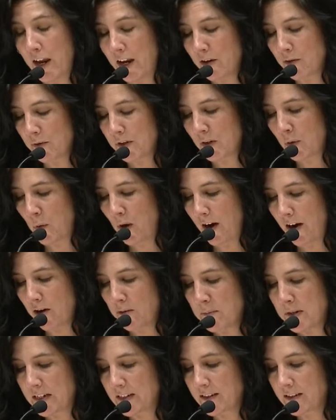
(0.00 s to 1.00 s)
and
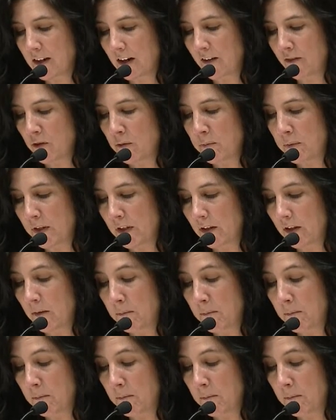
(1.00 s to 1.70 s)
requirements of the bill,